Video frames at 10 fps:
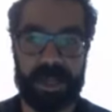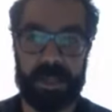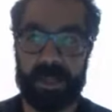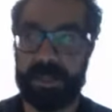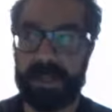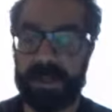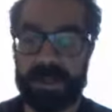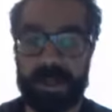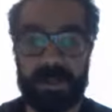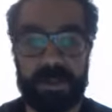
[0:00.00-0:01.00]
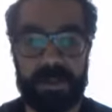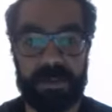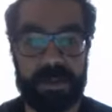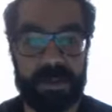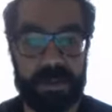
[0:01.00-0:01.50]
I guess secrets are important
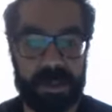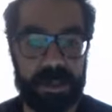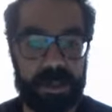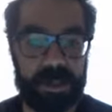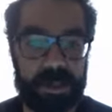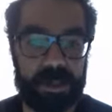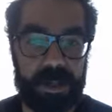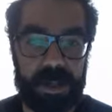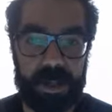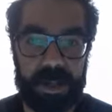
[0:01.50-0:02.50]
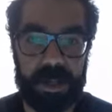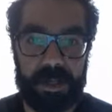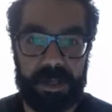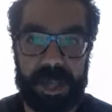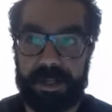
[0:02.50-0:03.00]
for some things, and
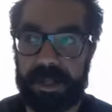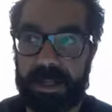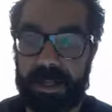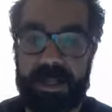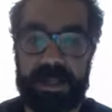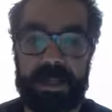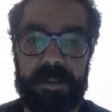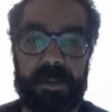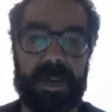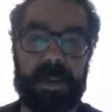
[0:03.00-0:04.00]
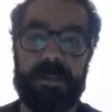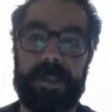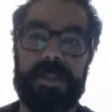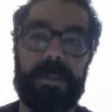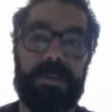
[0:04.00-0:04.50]
tactically, I'm not going to
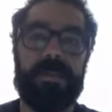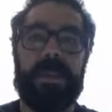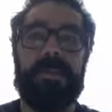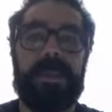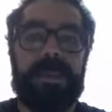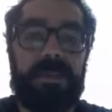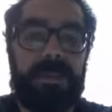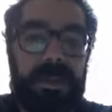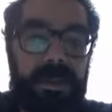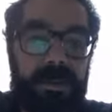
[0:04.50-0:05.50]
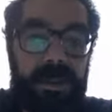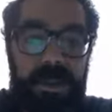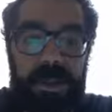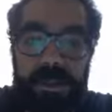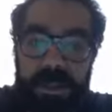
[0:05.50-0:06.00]
be stupid to make myself
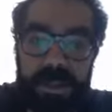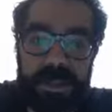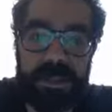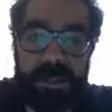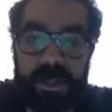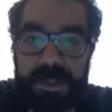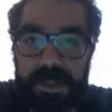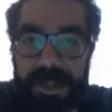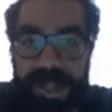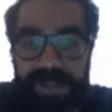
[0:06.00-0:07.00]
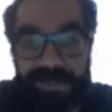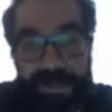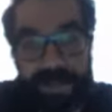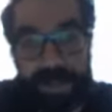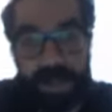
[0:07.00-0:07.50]
vulnerable in business or personal life,
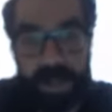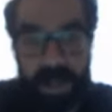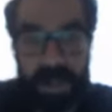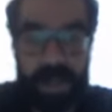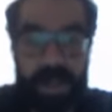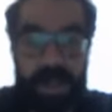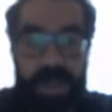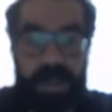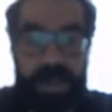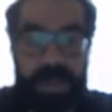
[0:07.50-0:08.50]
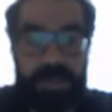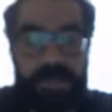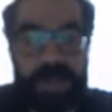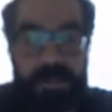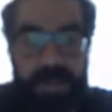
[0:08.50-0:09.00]
but
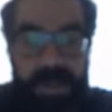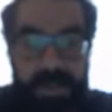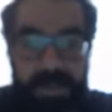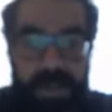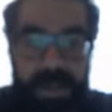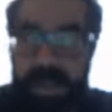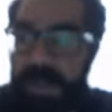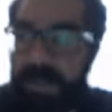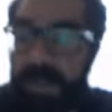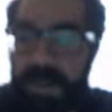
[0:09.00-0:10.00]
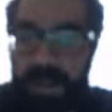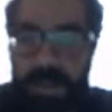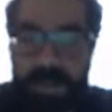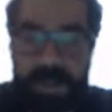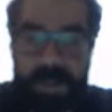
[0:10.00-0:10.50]
I feel I'm quite capable,
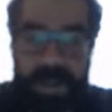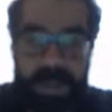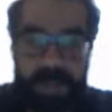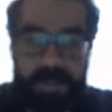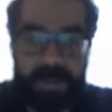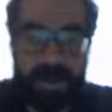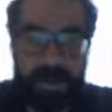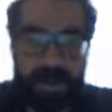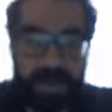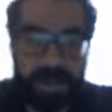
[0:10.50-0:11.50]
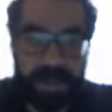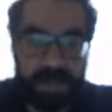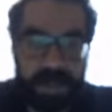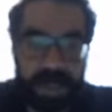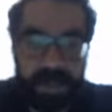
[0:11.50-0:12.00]
and I can afford to put my
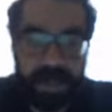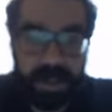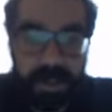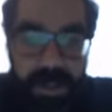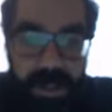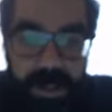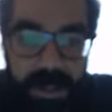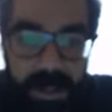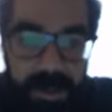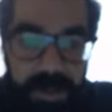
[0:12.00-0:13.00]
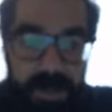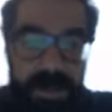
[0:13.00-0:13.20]
social out there. Uh-oh.